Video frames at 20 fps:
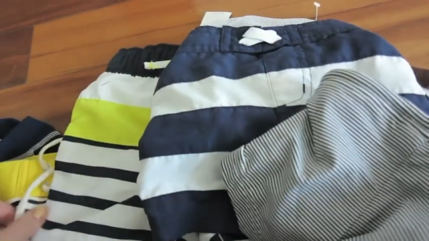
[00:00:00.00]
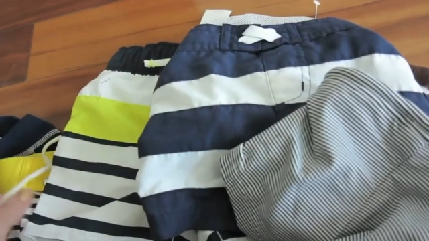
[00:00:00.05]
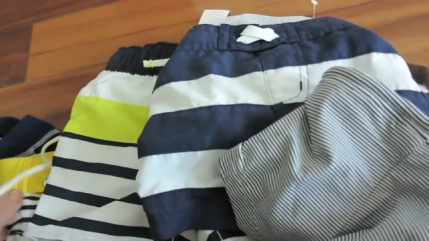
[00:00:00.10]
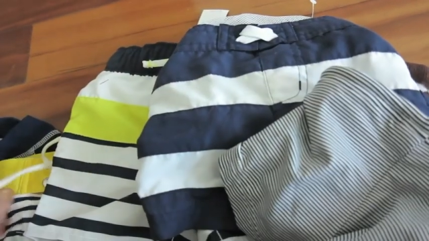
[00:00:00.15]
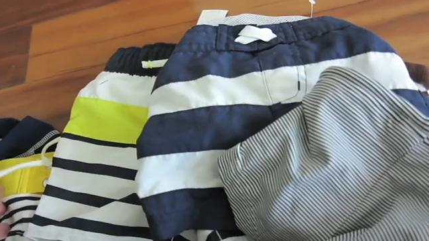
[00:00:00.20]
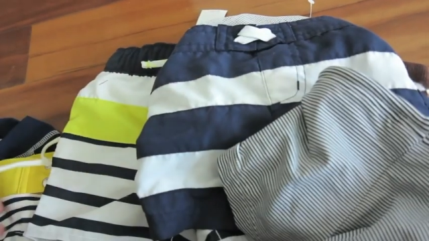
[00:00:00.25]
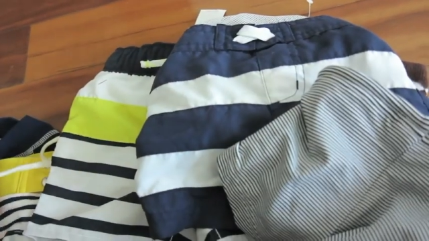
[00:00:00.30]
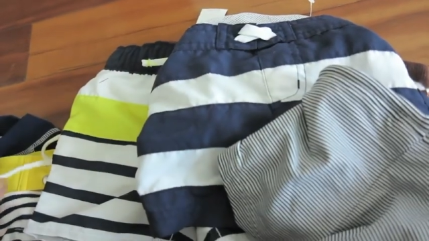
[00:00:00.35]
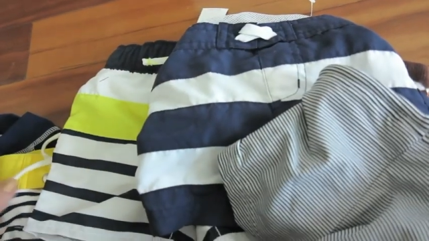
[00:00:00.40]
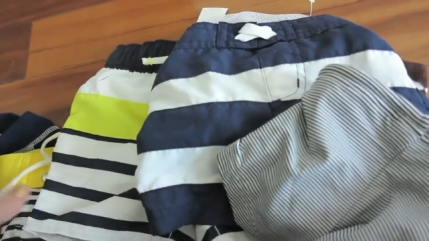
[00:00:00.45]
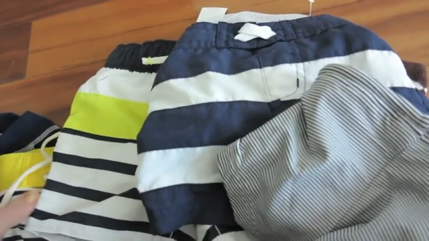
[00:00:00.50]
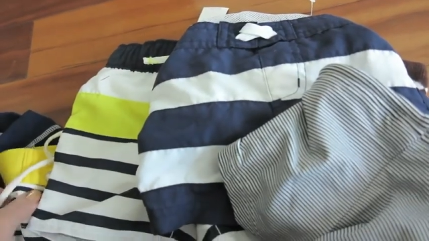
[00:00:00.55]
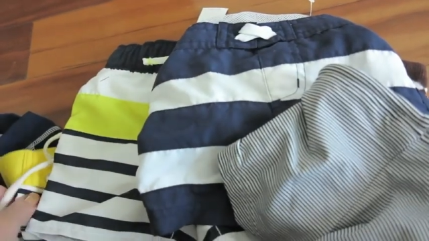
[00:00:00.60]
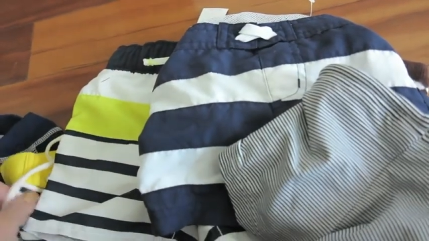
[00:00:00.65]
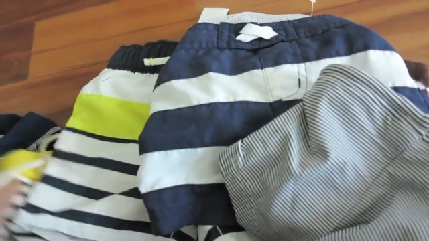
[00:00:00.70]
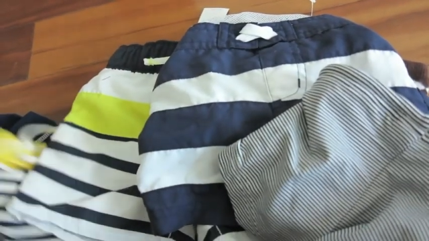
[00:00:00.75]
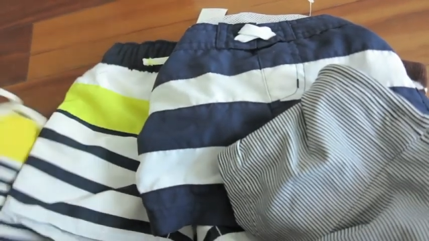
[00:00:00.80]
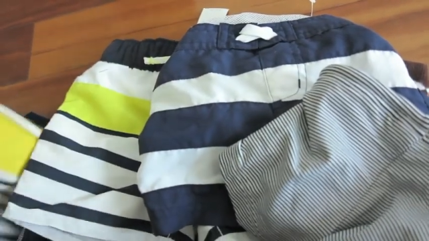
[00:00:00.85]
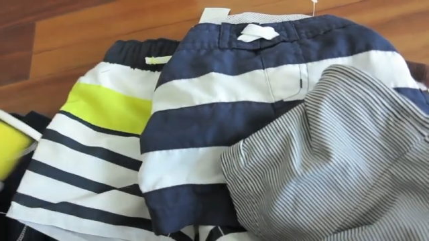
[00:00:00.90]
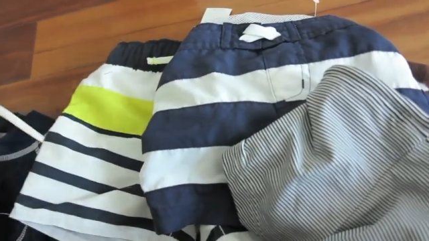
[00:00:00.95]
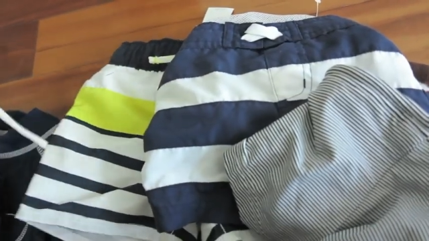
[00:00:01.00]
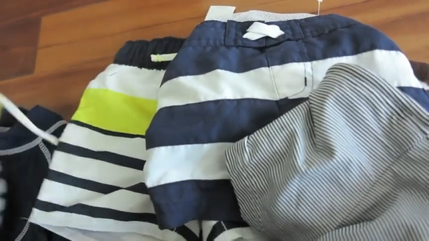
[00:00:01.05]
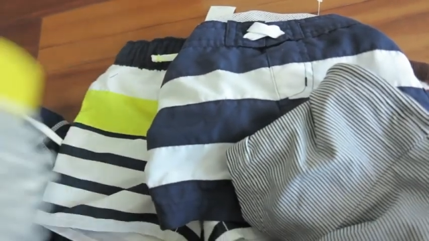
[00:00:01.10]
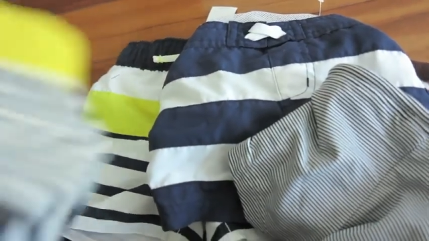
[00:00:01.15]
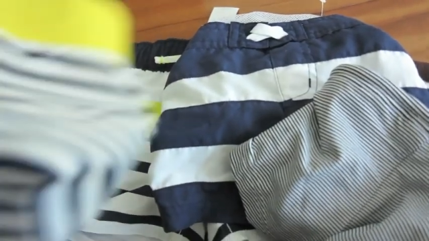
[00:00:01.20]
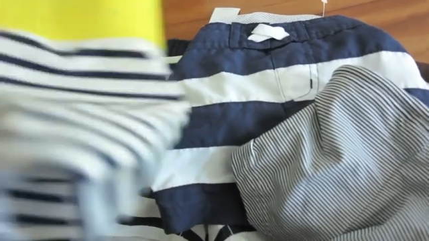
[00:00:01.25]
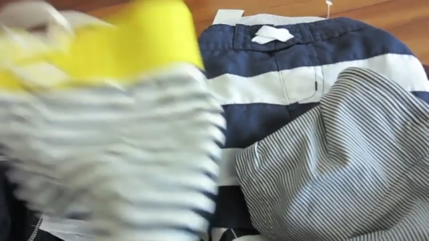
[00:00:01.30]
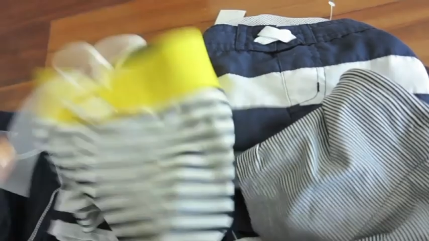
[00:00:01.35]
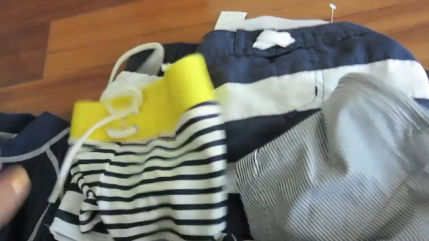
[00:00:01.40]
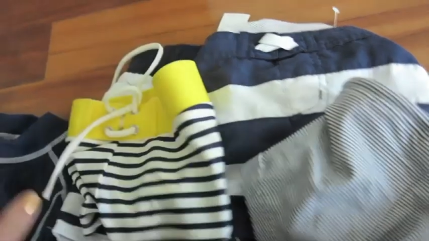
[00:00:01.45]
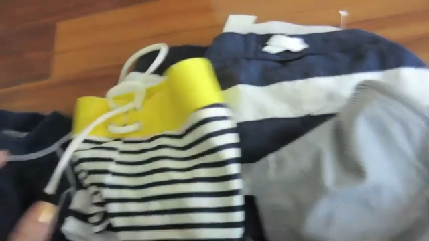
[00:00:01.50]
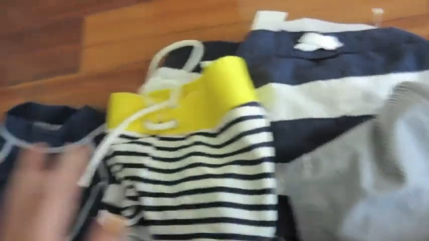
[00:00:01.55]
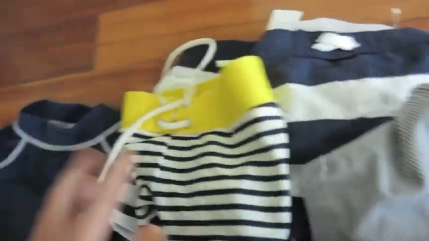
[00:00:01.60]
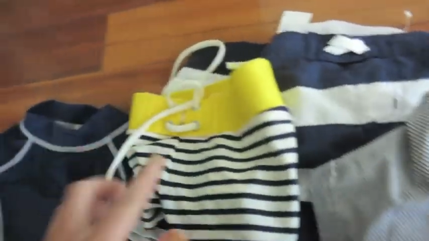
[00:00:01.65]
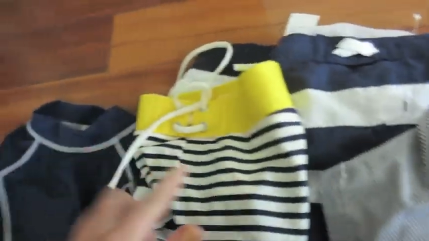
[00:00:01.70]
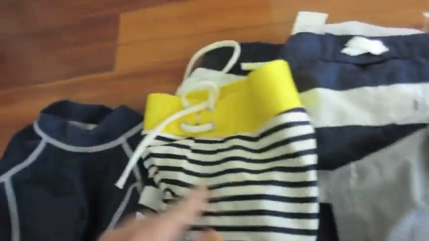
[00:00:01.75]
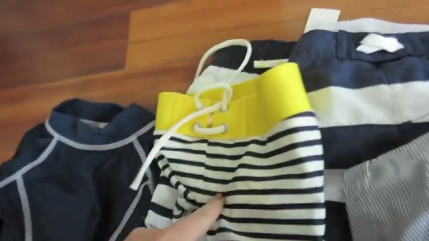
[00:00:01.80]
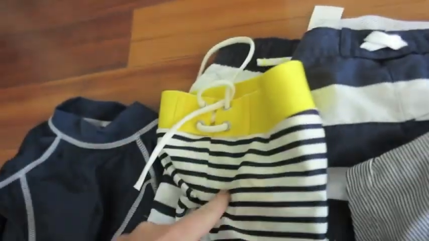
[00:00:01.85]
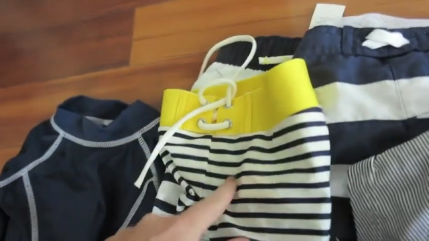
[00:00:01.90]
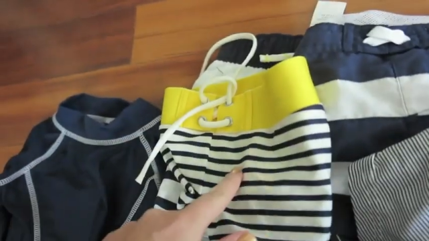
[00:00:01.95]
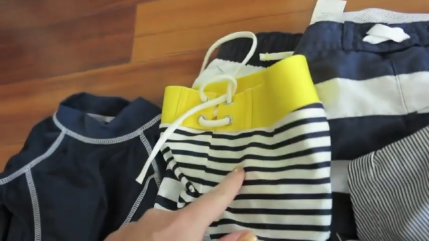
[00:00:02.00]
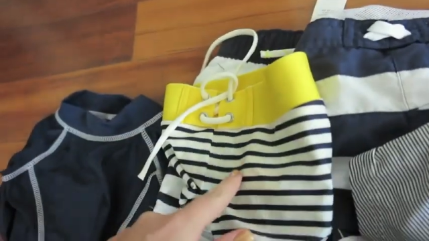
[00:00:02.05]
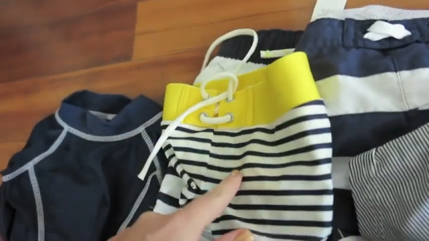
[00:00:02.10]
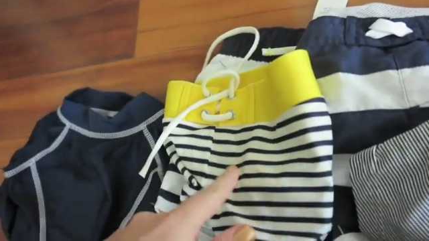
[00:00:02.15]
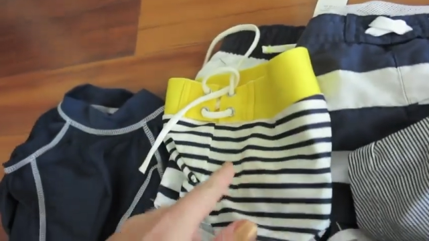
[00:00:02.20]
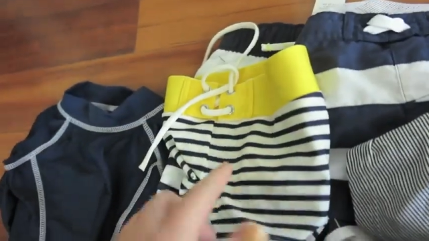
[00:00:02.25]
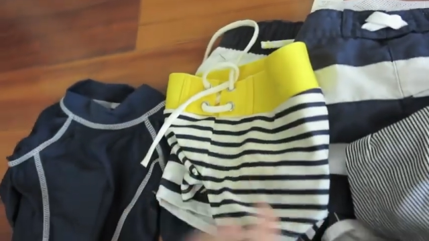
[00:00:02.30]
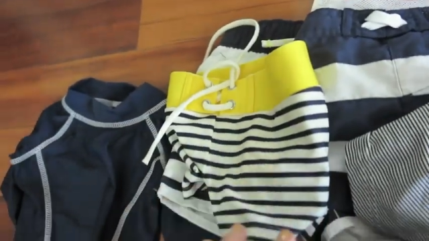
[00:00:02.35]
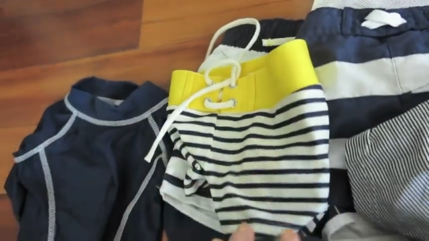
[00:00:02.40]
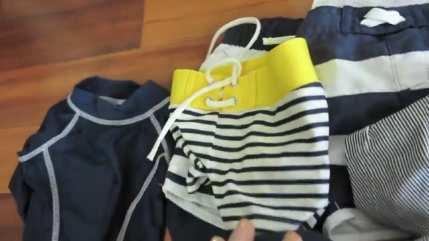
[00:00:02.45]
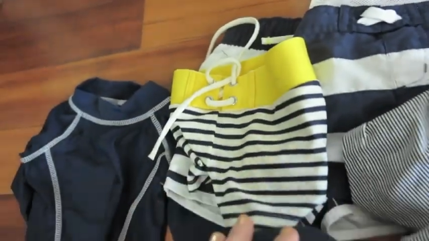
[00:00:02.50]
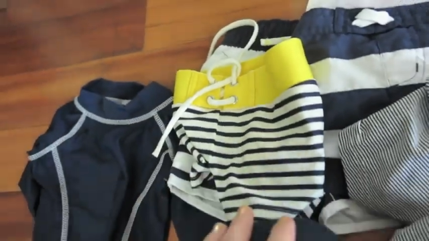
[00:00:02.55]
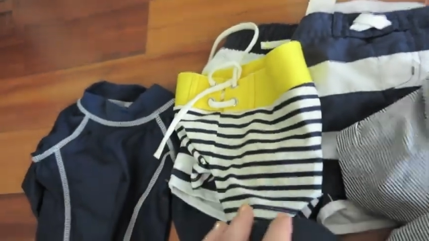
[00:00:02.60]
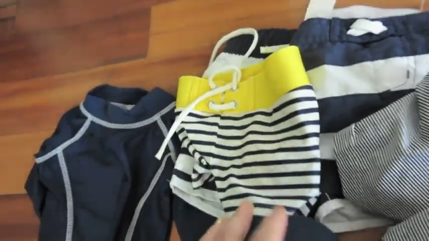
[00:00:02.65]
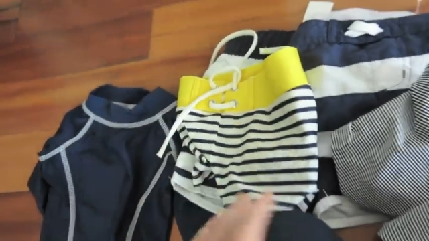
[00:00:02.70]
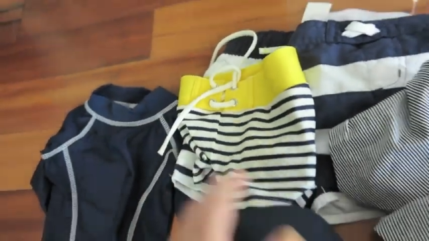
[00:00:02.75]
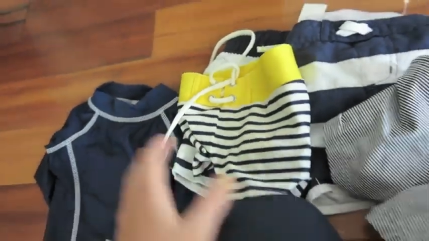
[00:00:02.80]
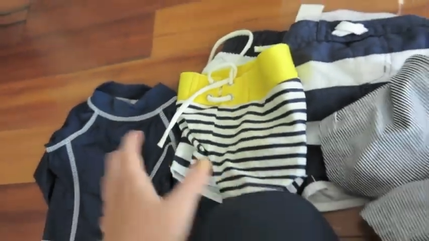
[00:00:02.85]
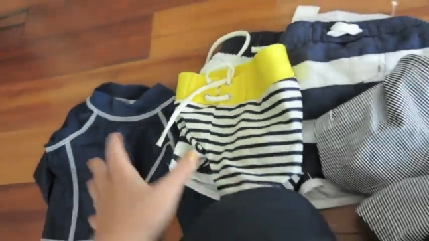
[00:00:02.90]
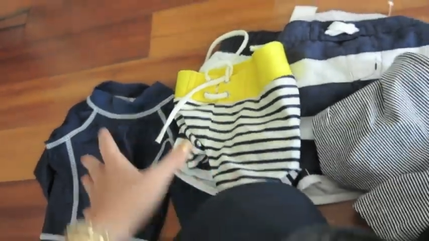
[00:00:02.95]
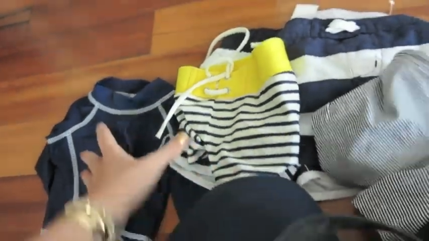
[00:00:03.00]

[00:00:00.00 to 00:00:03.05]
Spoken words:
No face is visible, so there are no lips to read.